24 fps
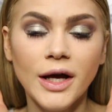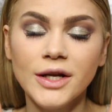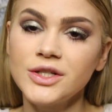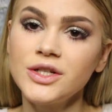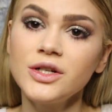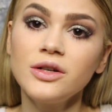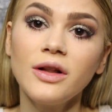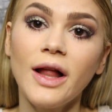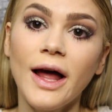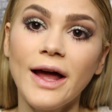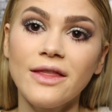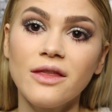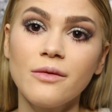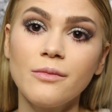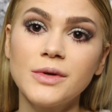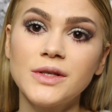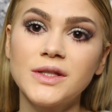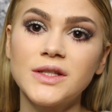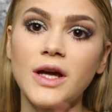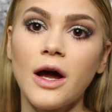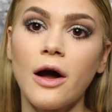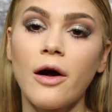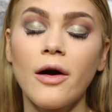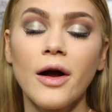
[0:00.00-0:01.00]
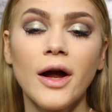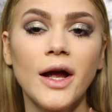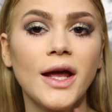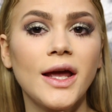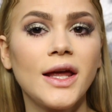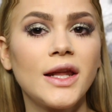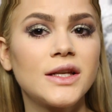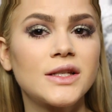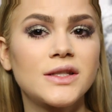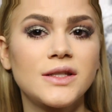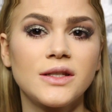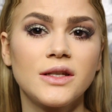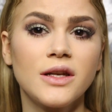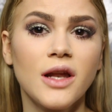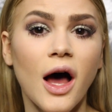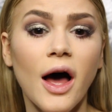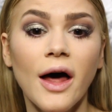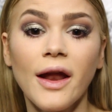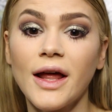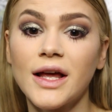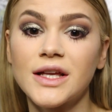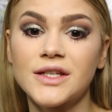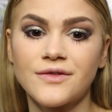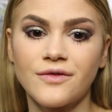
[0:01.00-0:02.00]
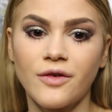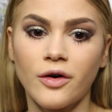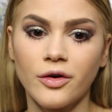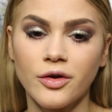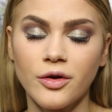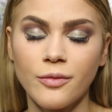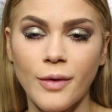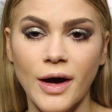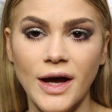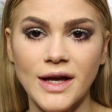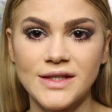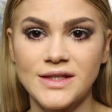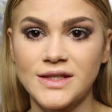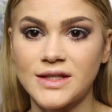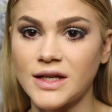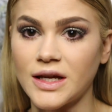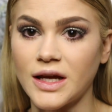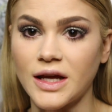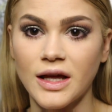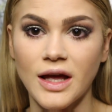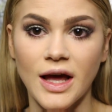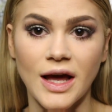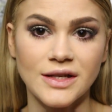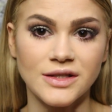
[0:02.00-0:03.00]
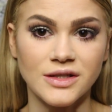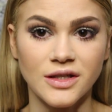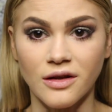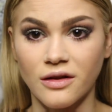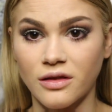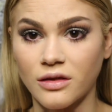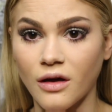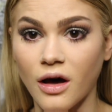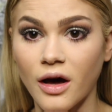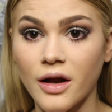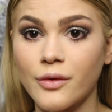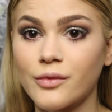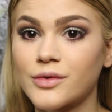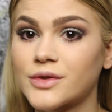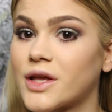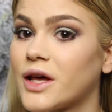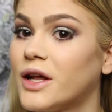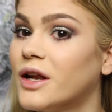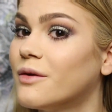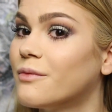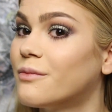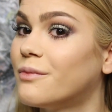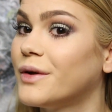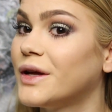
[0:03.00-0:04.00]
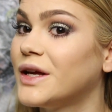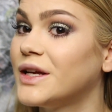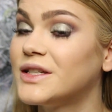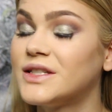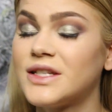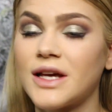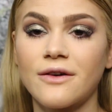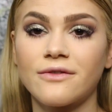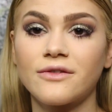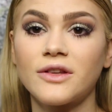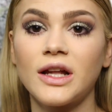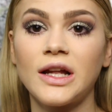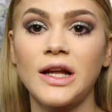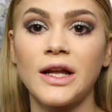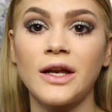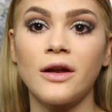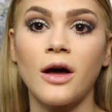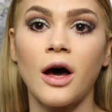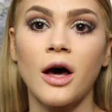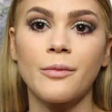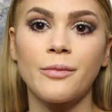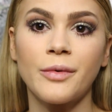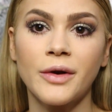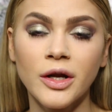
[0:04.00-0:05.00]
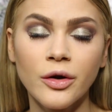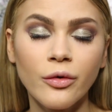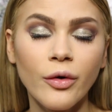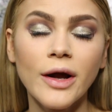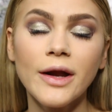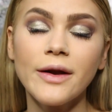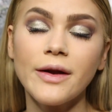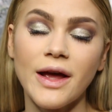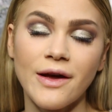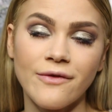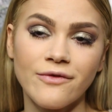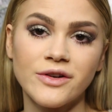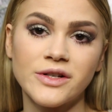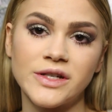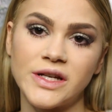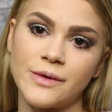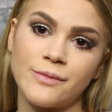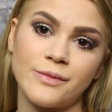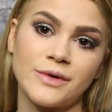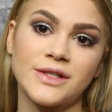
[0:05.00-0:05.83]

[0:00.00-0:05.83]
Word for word: I do like the mascara. It is not as volumizing as I thought it was gonna be, definitely not, but a great everyday